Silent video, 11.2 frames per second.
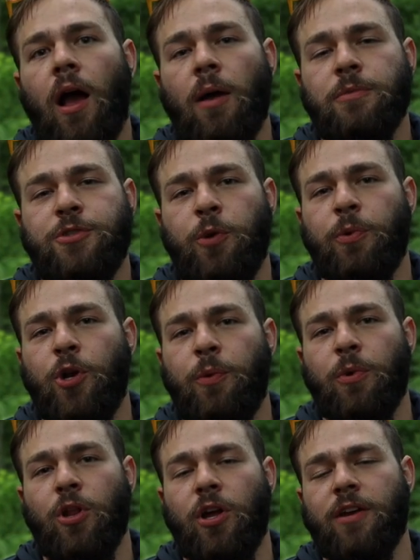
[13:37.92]
I'm super
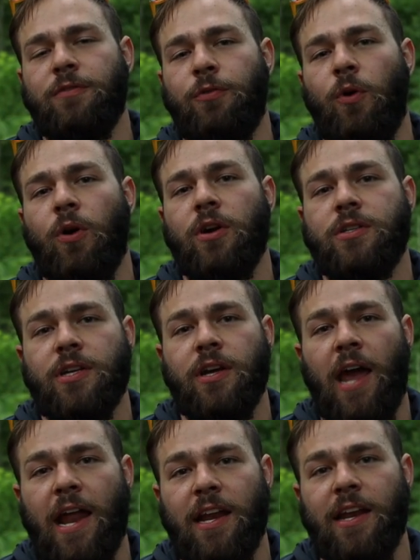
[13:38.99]
duper looking forward
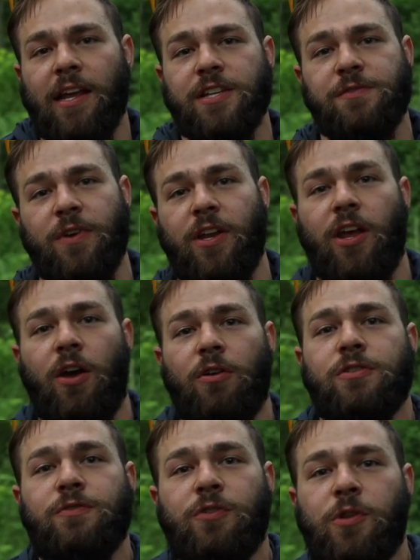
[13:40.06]
to editing his
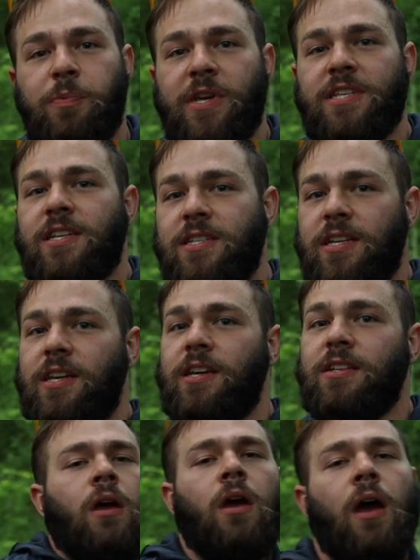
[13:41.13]
videos for the PCT.
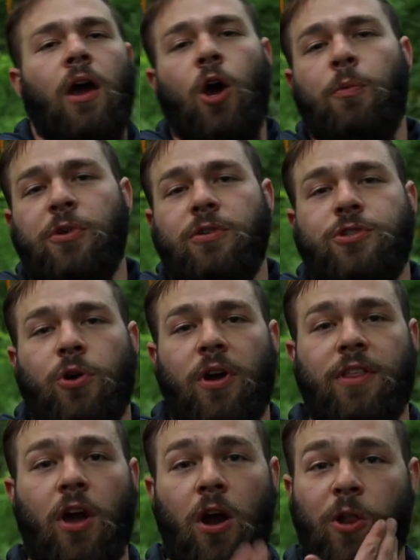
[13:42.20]
I hope you enjoyed
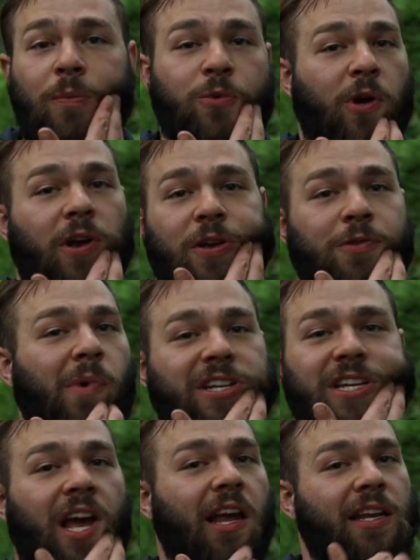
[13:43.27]
the Art Loeb Trail as much
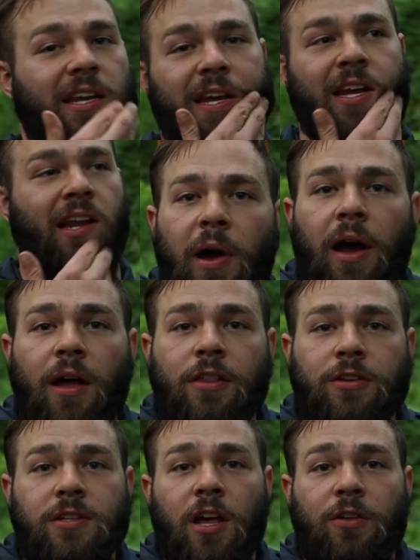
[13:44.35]
as I did, but
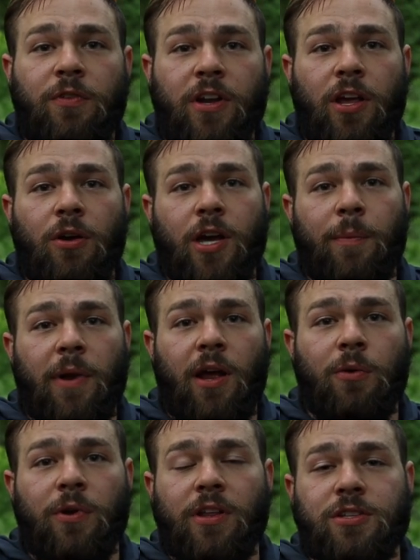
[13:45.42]
there's another video coming
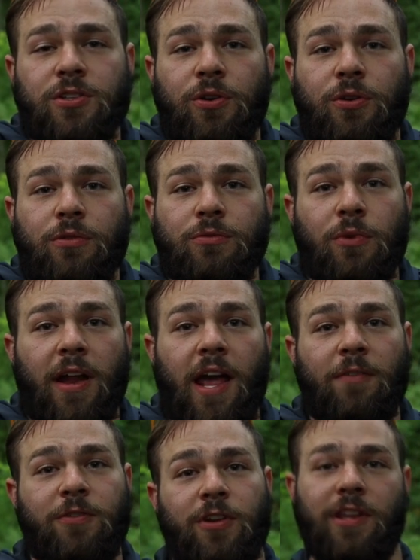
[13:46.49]
out really soon, right
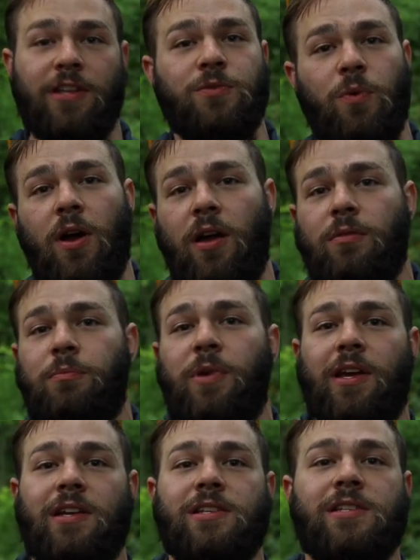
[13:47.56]
after this one,
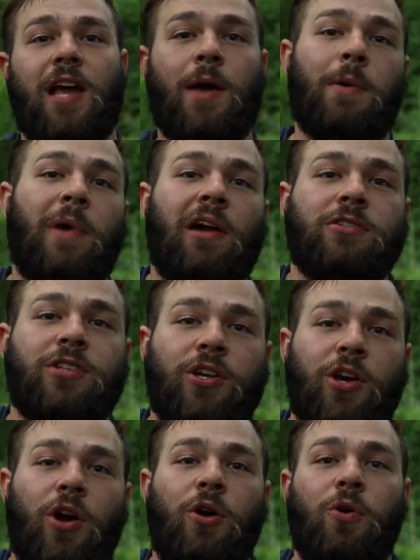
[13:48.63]
because I'm about to
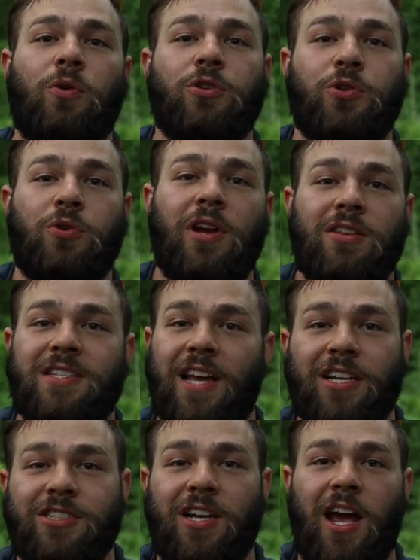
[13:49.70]
go do another
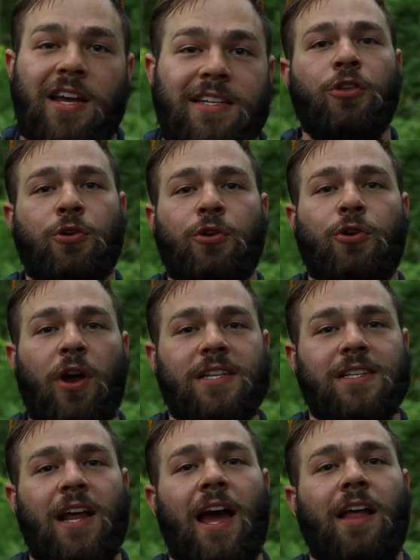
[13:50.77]
section hike through
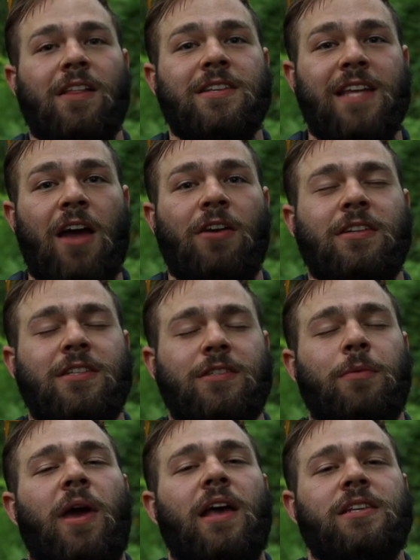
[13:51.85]
Grayson Highlands down into
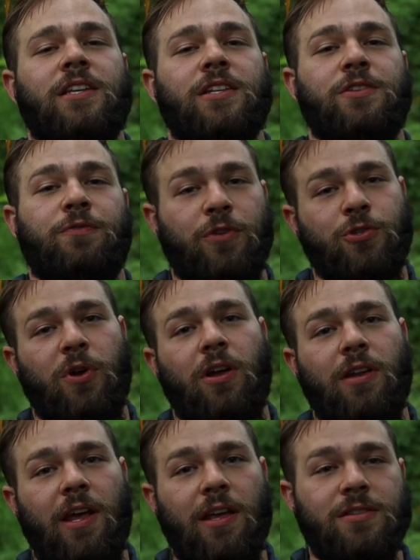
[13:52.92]
Damascus for trail
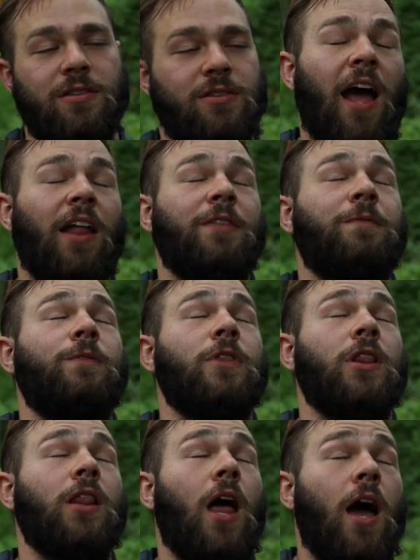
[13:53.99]
days. I
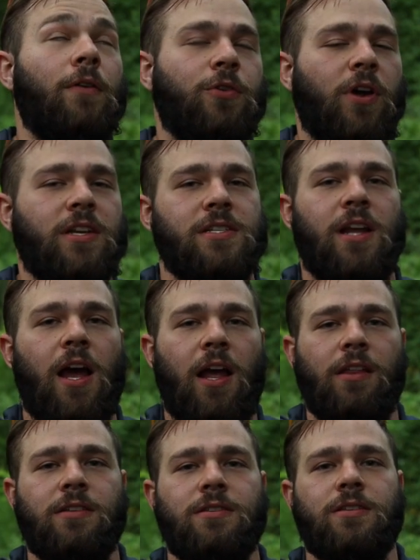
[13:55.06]
love Grayson
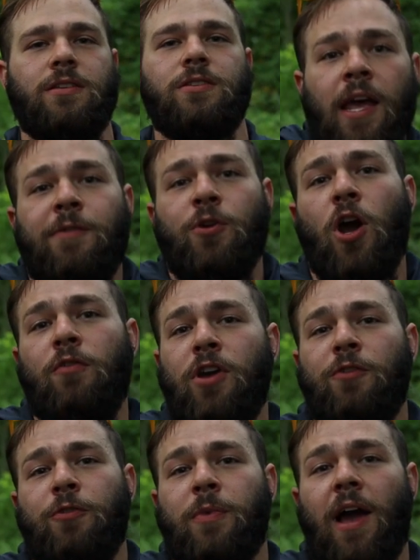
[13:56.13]
Highlands. If you're over here
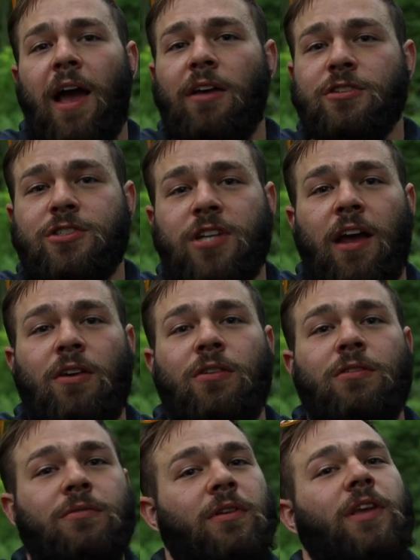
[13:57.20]
from Kyle's
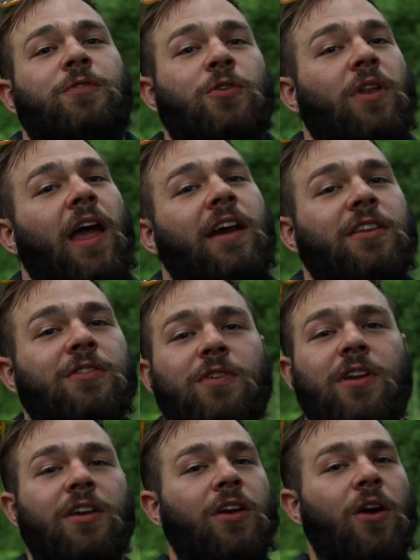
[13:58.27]
channel, if you liked the
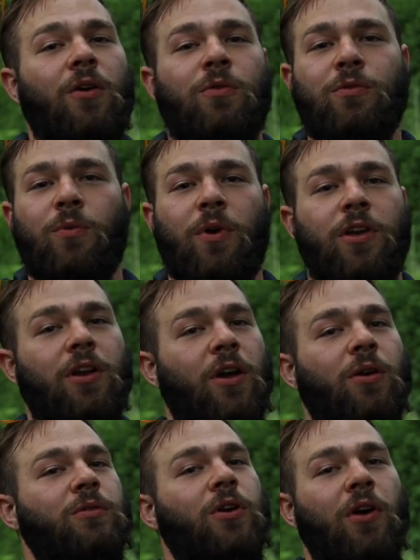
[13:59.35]
video, well, you
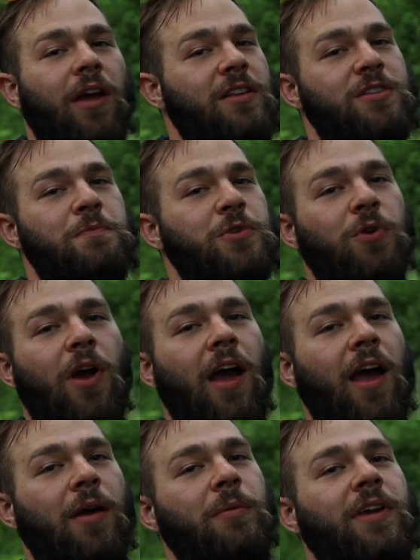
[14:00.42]
know, go ahead and subscribe.